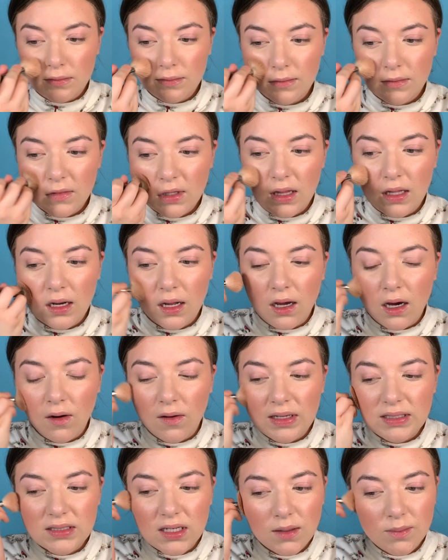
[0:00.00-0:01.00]
And I
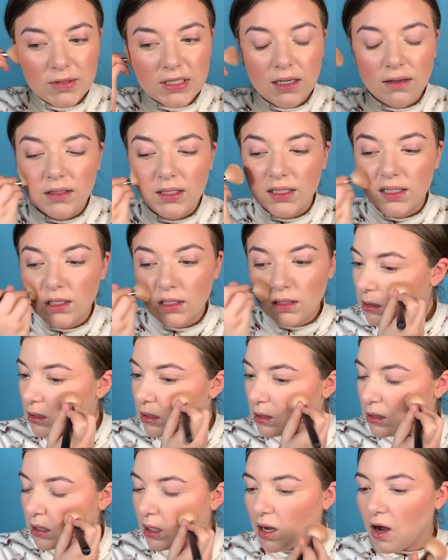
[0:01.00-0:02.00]
always come down here.
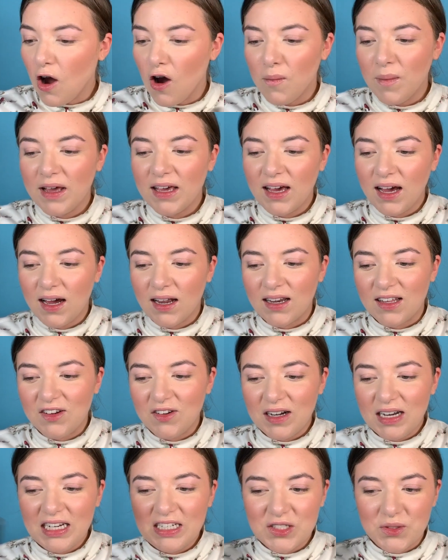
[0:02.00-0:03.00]
Oh my god, you know
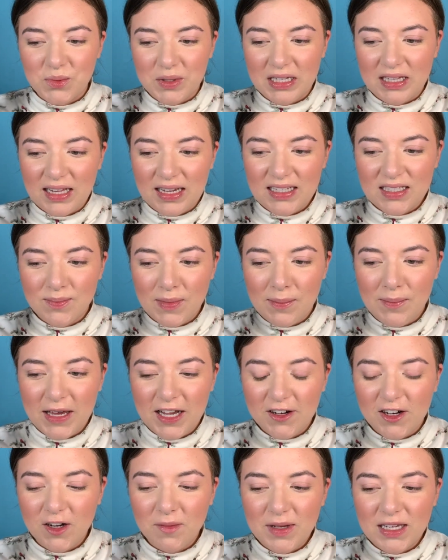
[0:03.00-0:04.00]
what I just realized? My
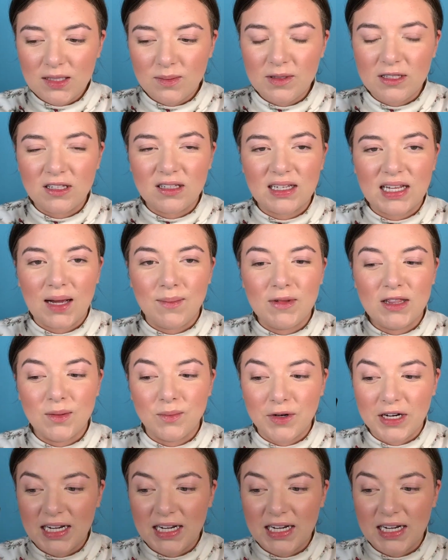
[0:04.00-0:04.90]
background makes me look like I'm in the Brady